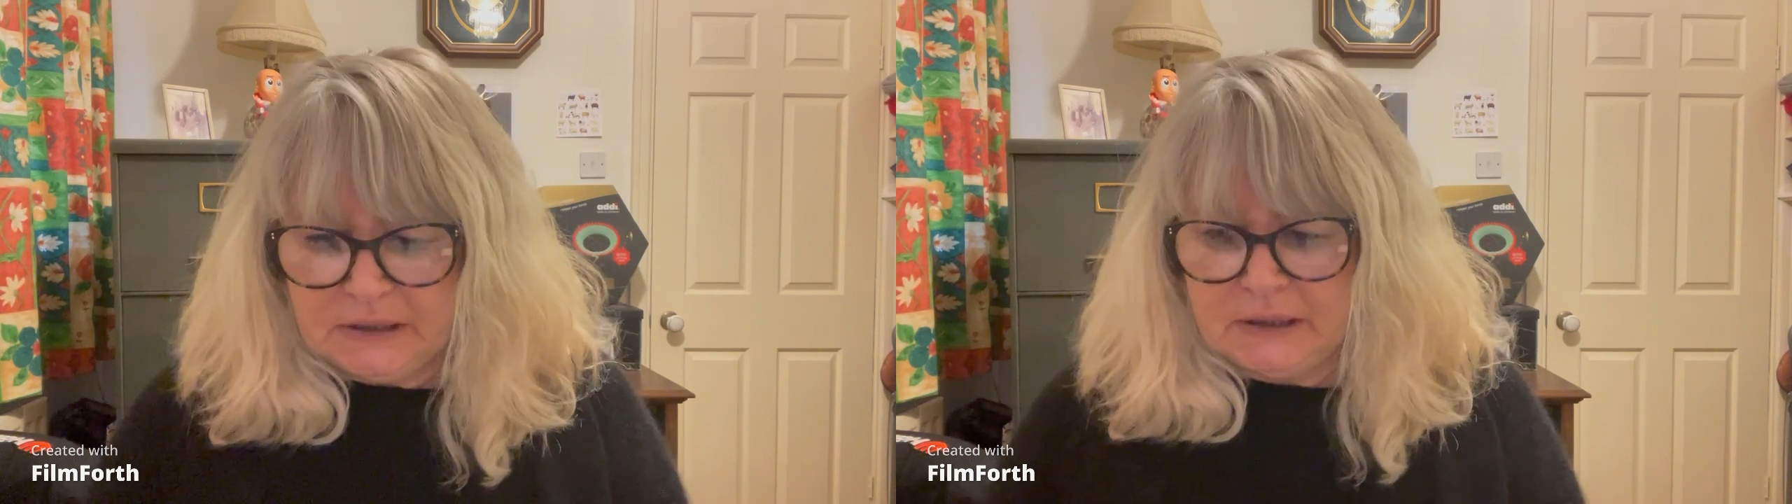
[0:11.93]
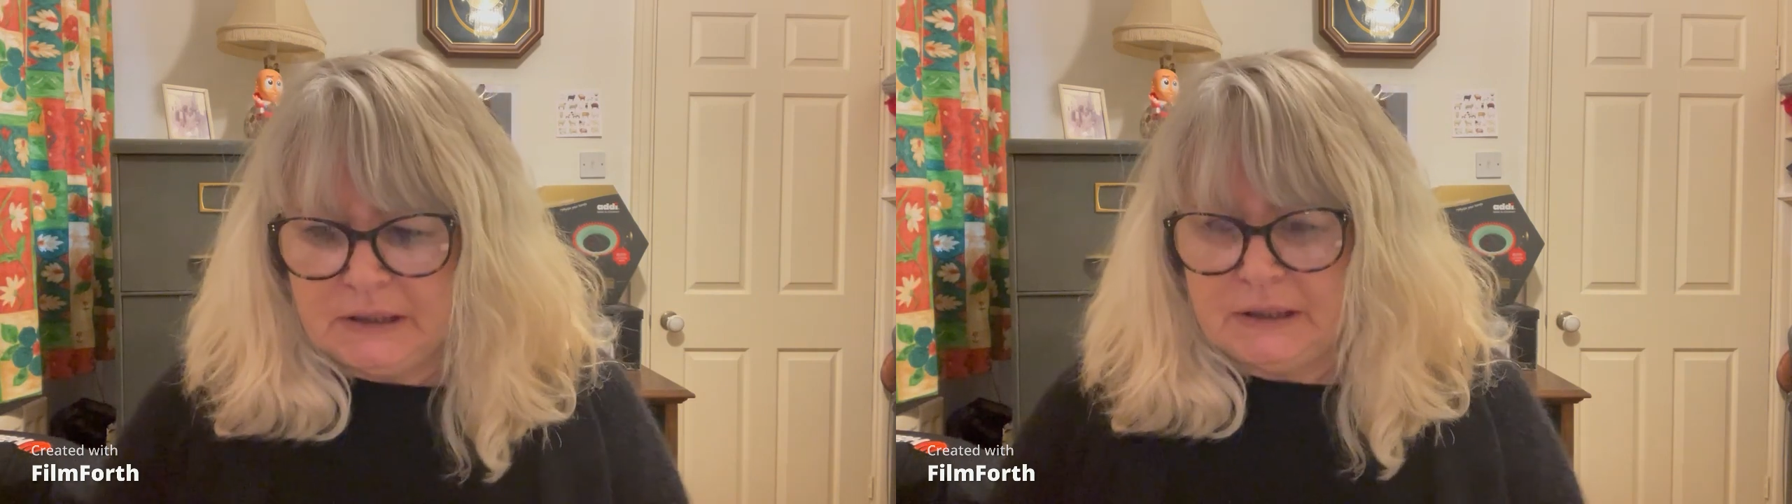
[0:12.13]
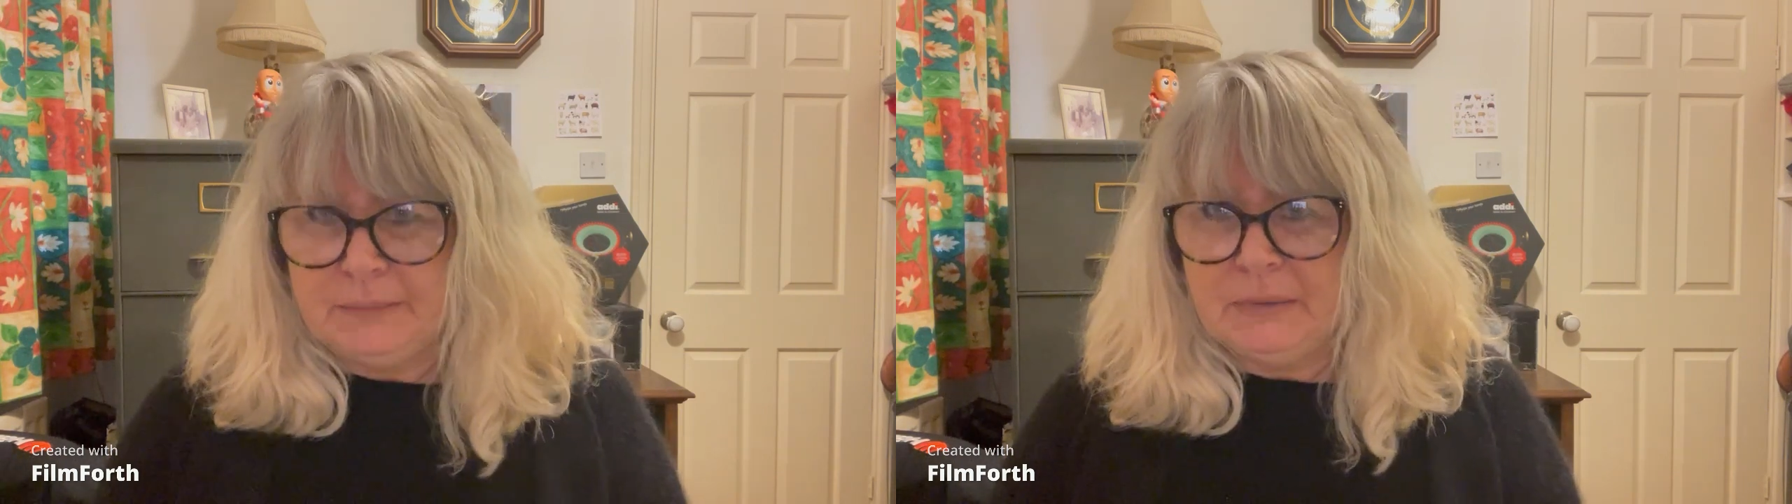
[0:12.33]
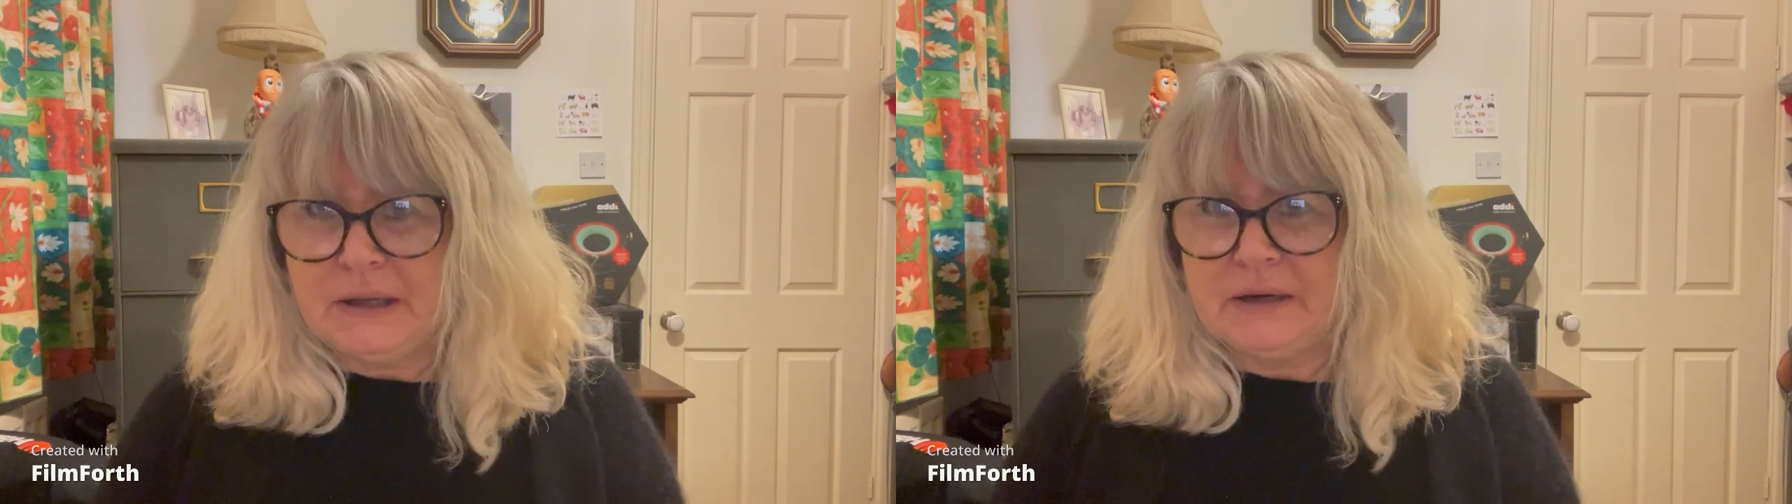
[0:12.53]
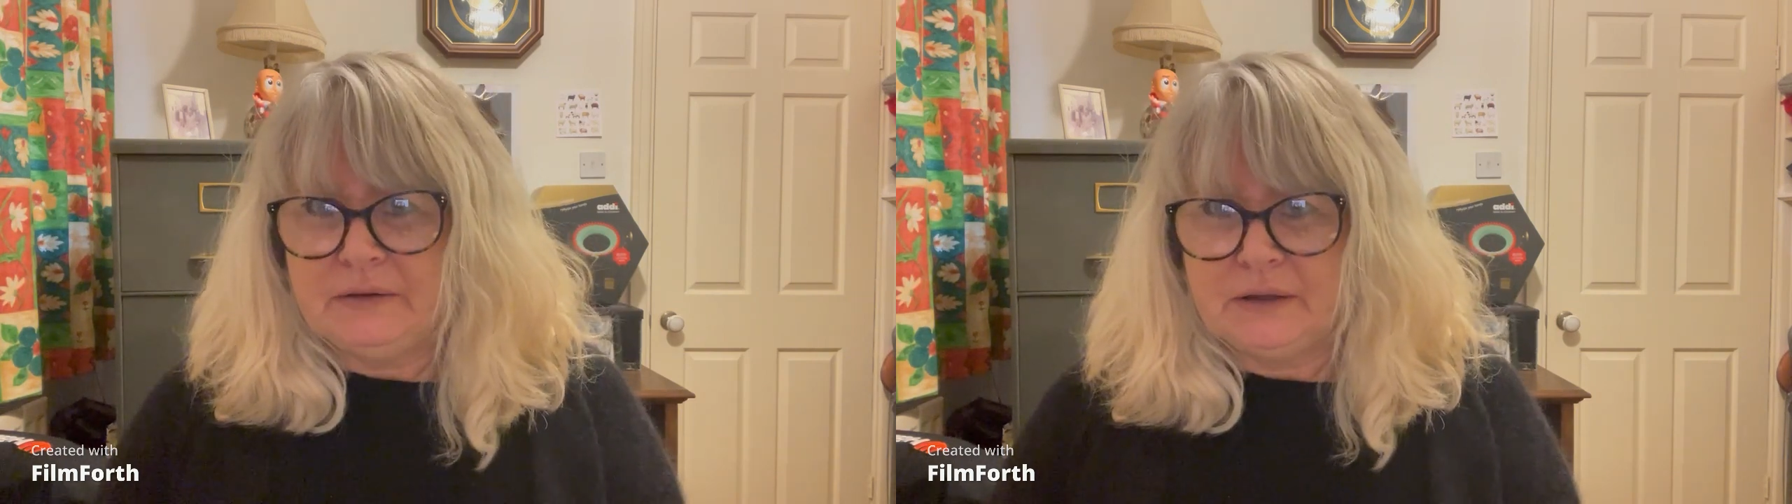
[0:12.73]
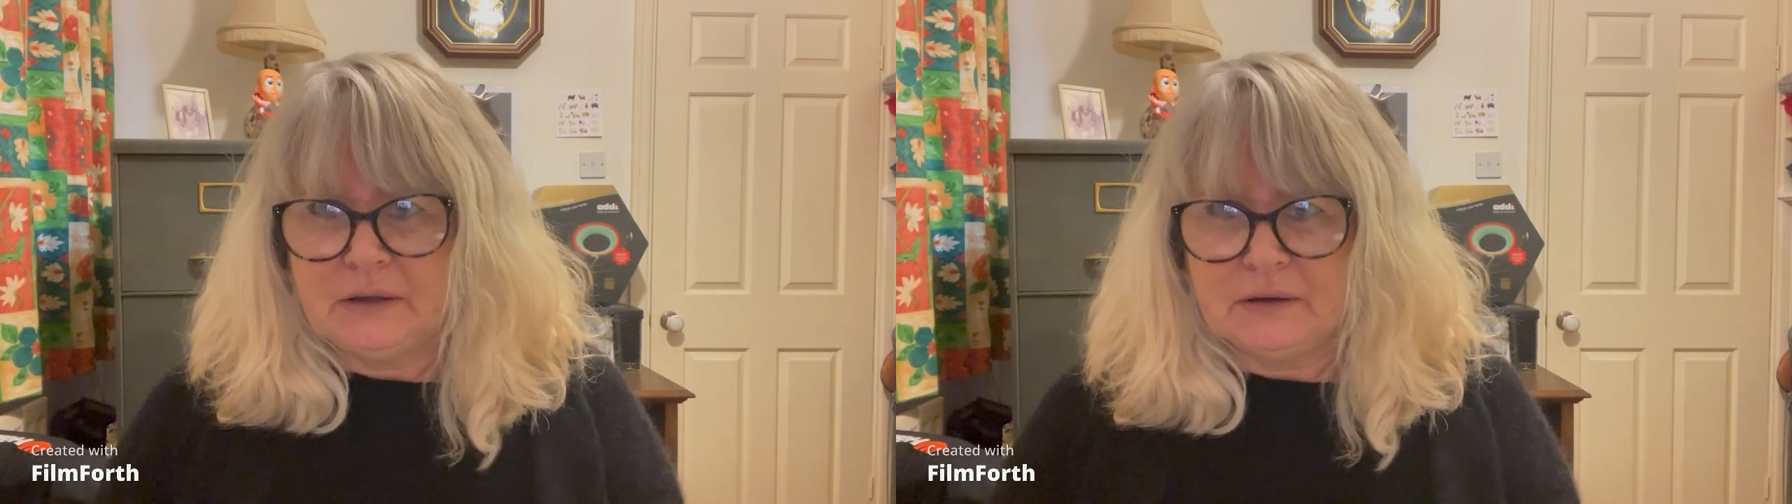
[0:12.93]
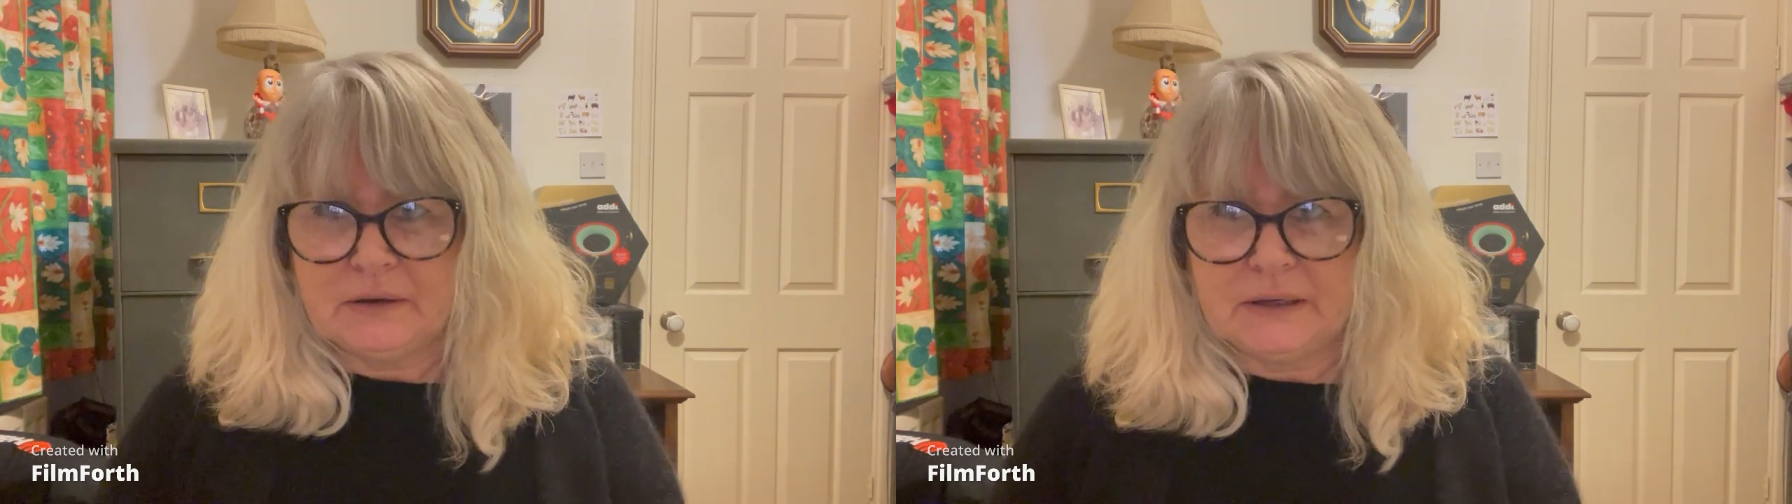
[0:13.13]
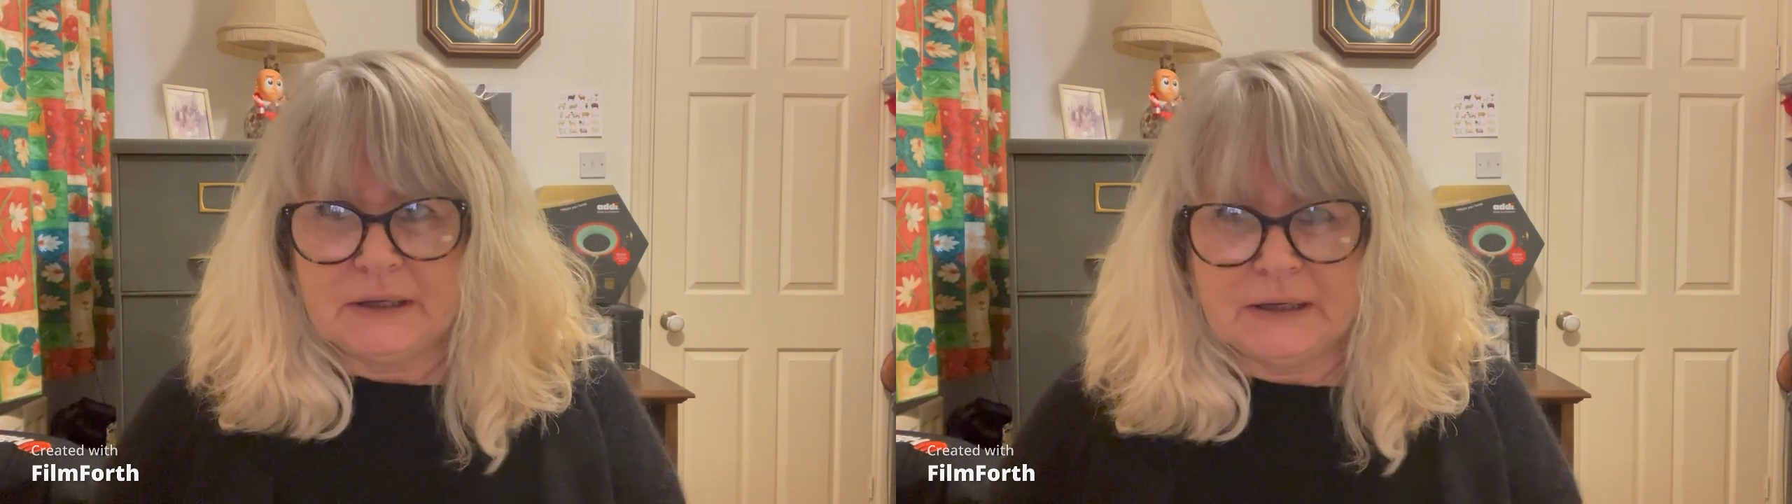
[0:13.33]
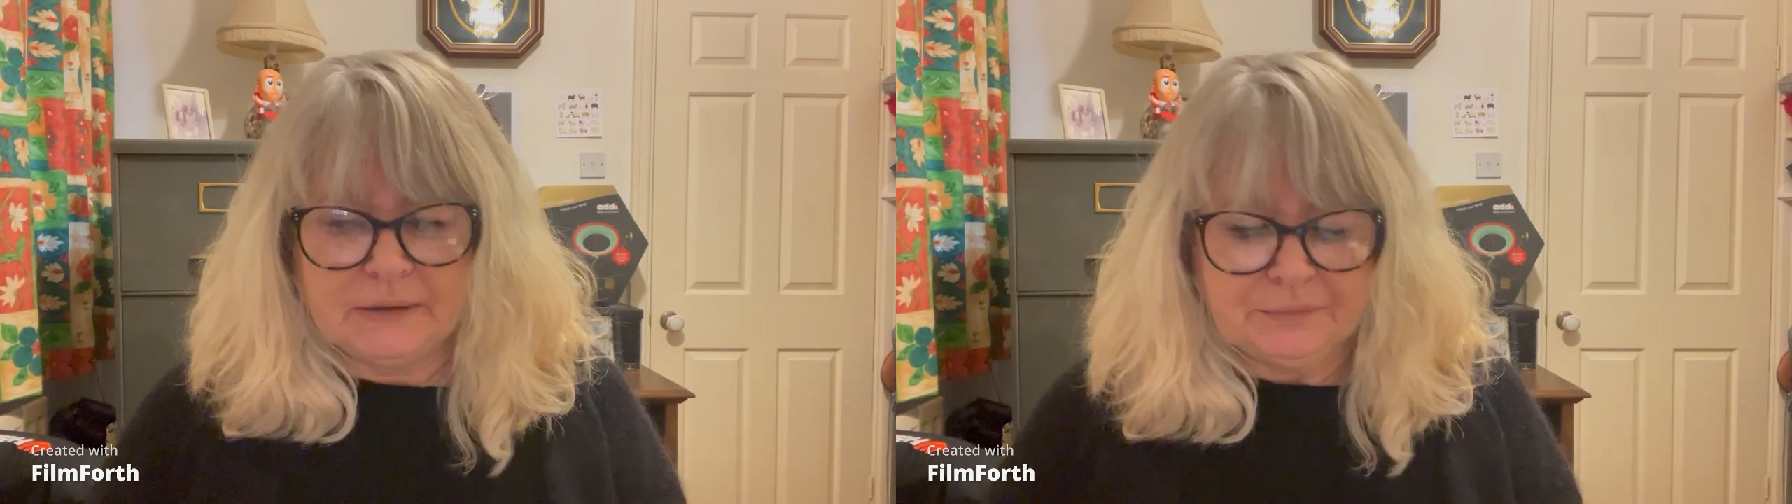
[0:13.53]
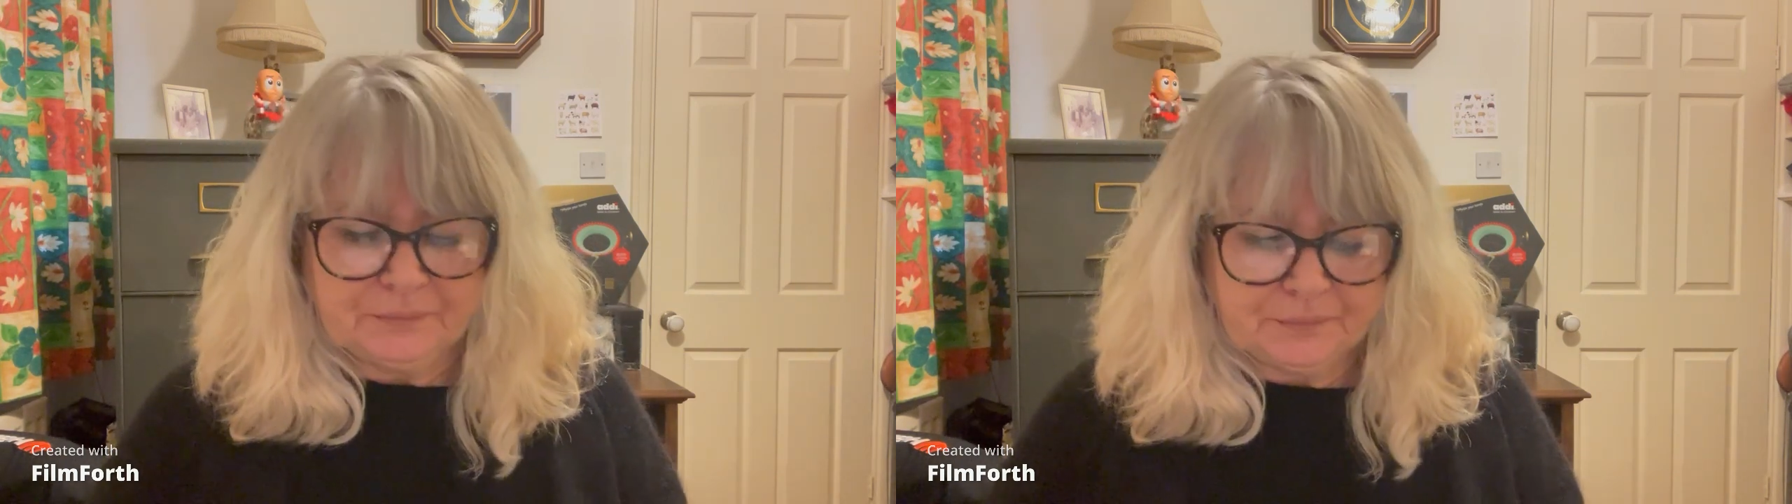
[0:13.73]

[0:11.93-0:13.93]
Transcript: anything yarny,